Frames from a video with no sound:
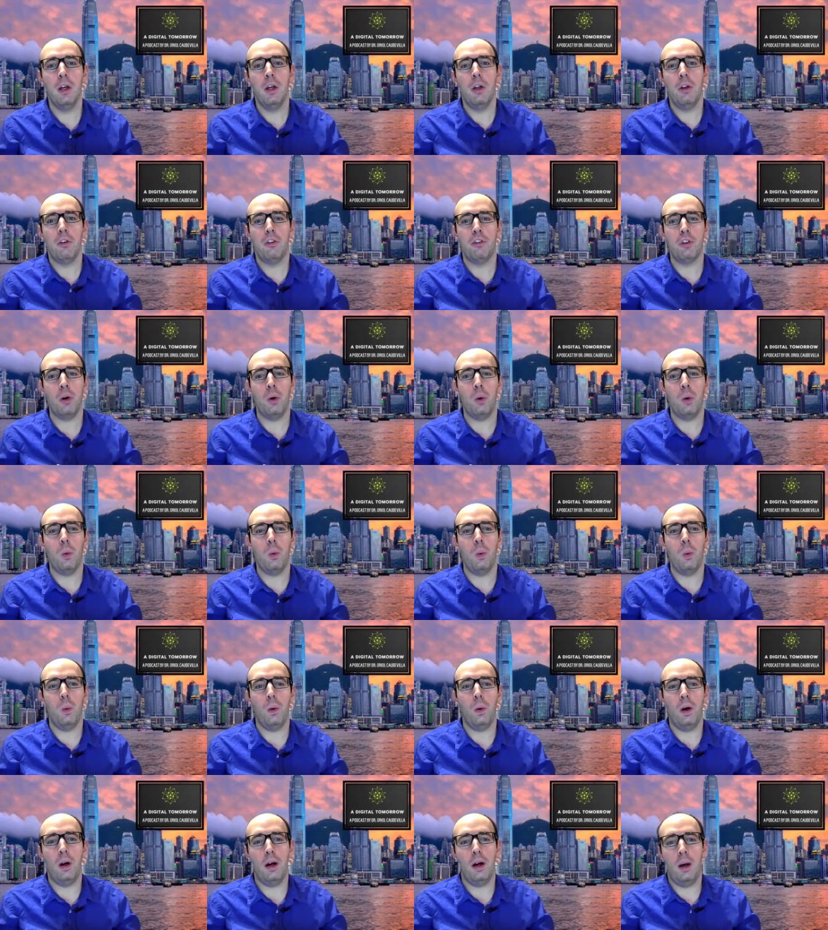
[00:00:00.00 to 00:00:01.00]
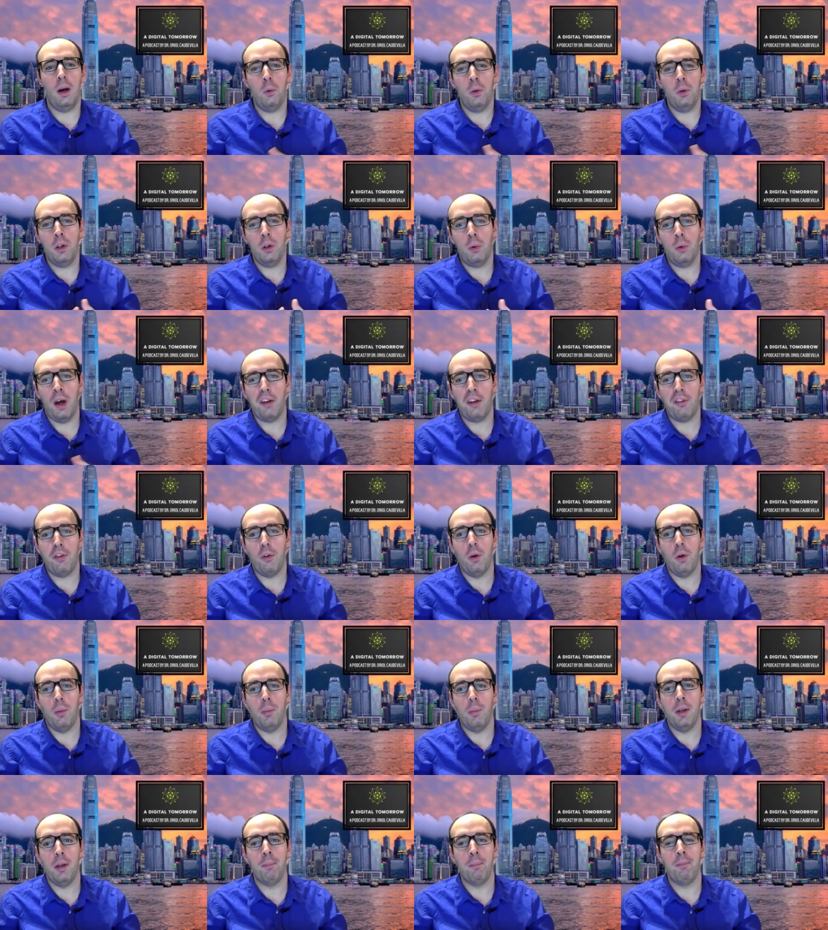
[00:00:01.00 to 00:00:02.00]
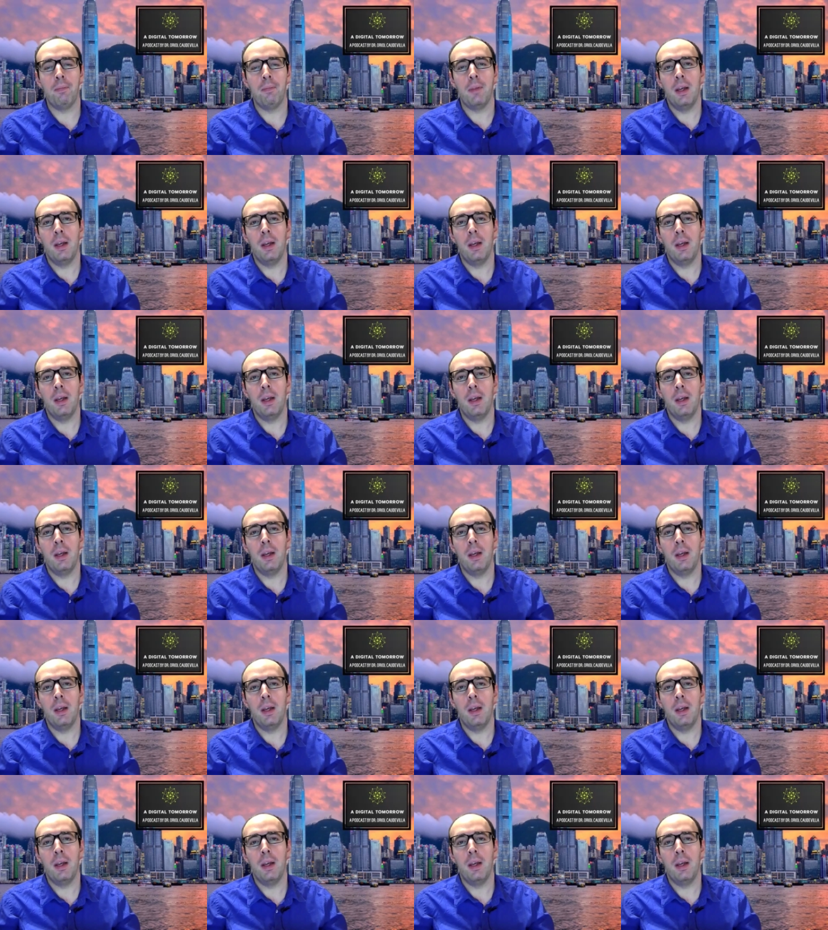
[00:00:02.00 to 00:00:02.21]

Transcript: So I wanted to ask you, I mean,